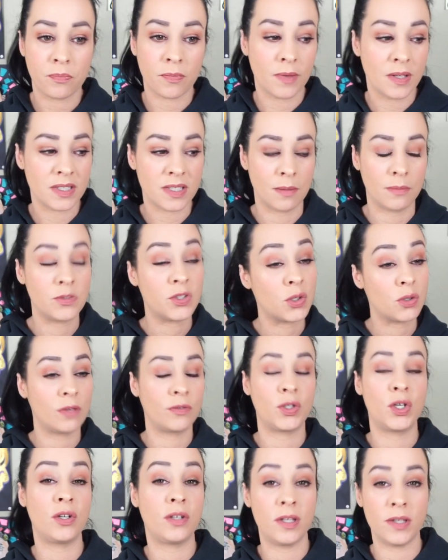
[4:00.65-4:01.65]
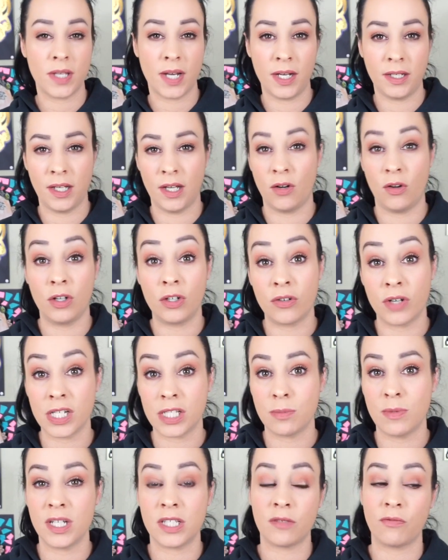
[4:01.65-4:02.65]
Some sort of cookie that I get on
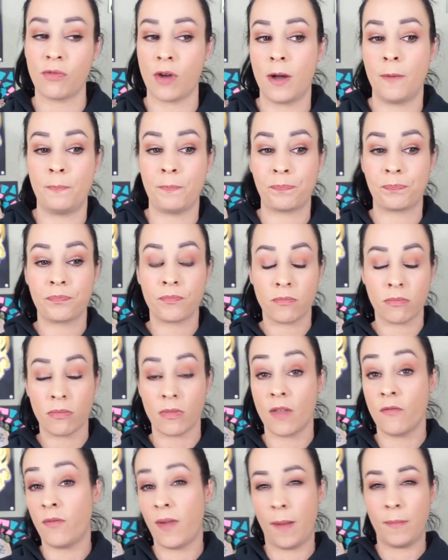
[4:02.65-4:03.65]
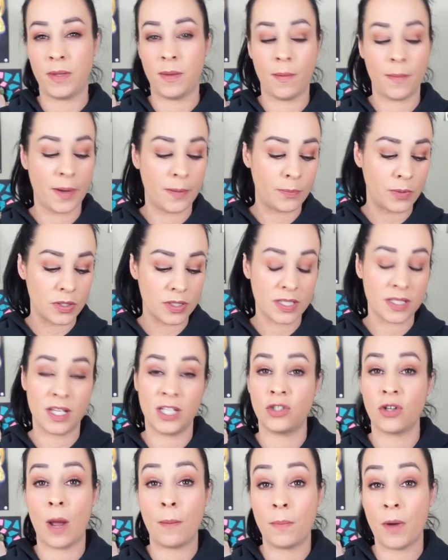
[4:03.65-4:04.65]
Christmas from family members. They
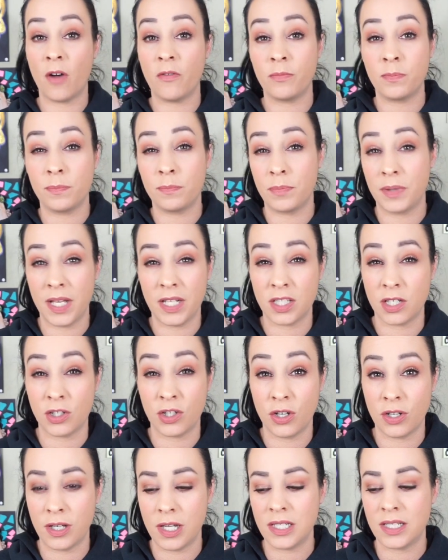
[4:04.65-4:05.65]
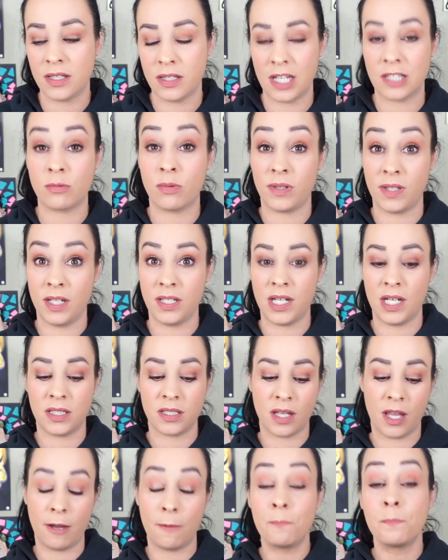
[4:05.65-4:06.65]
drop off plates of cookies, and that's what they taste
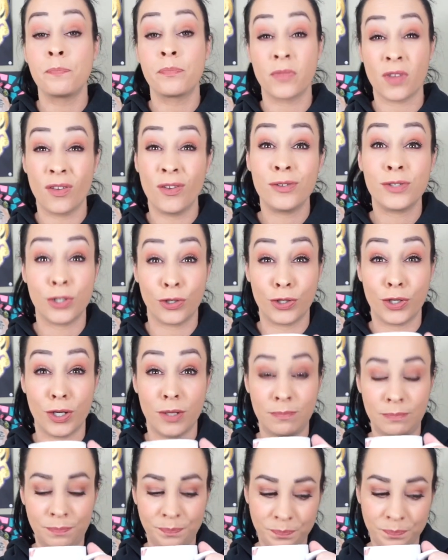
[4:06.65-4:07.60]
like. Those are good.